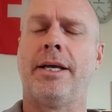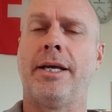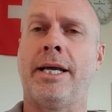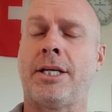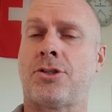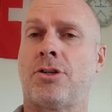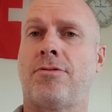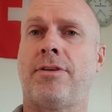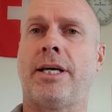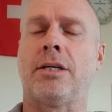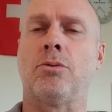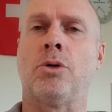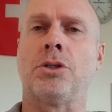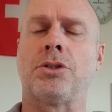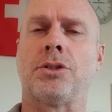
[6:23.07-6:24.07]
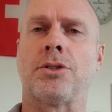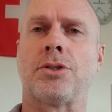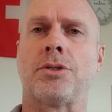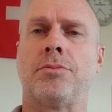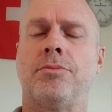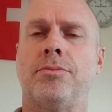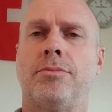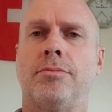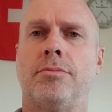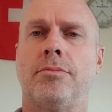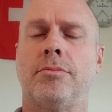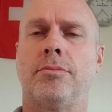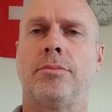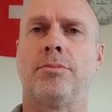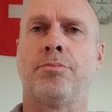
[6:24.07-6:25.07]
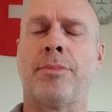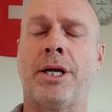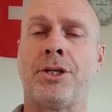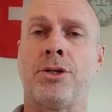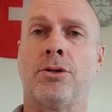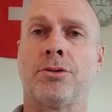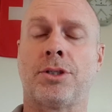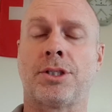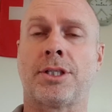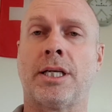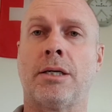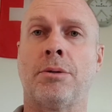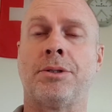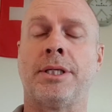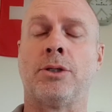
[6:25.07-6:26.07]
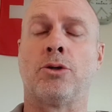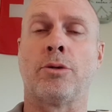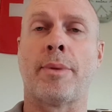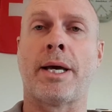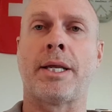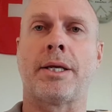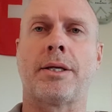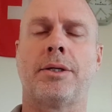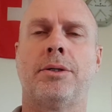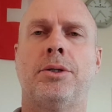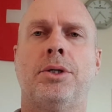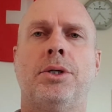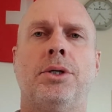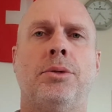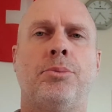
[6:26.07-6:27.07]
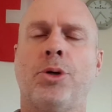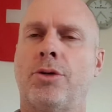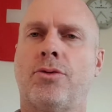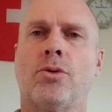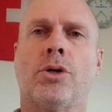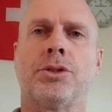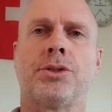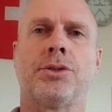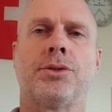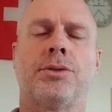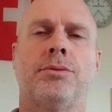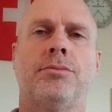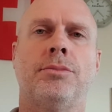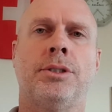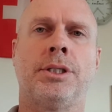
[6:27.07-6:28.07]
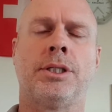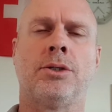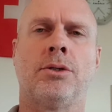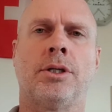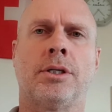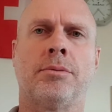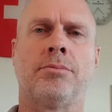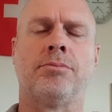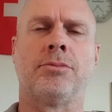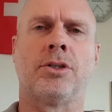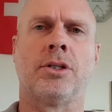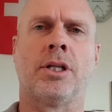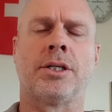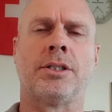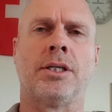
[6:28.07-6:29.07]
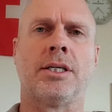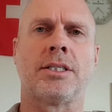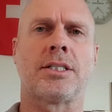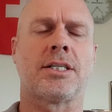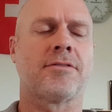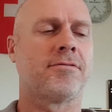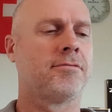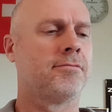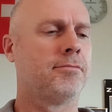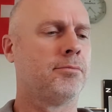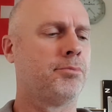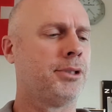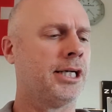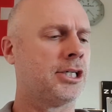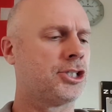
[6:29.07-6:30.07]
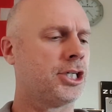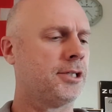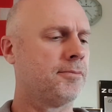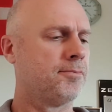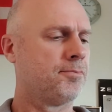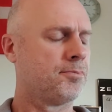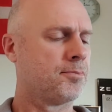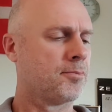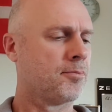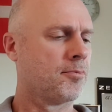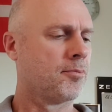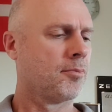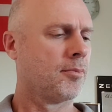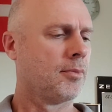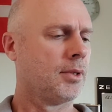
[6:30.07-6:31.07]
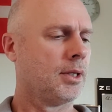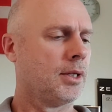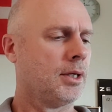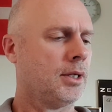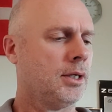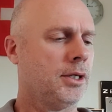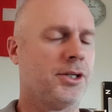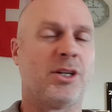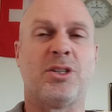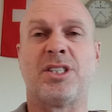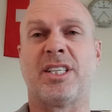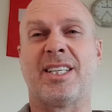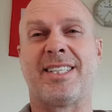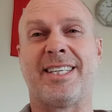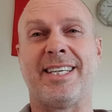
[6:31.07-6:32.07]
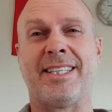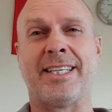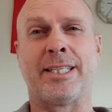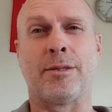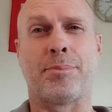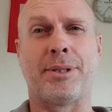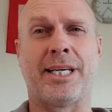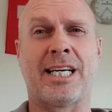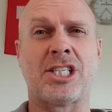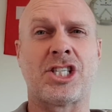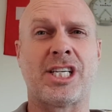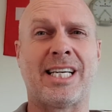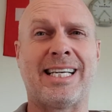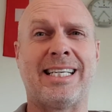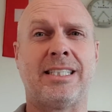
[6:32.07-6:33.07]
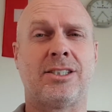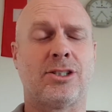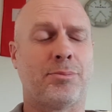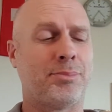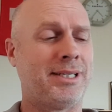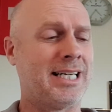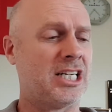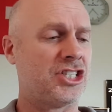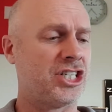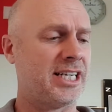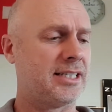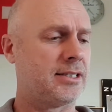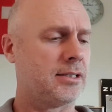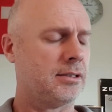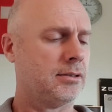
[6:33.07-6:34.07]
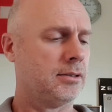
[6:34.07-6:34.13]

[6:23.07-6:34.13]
extra flat watches, manual to start with, and then automatic. Beautiful watches, and they do a lot of nice stuff. Piaget. You didn't say the T at the end of Piaget. It's not Piaget.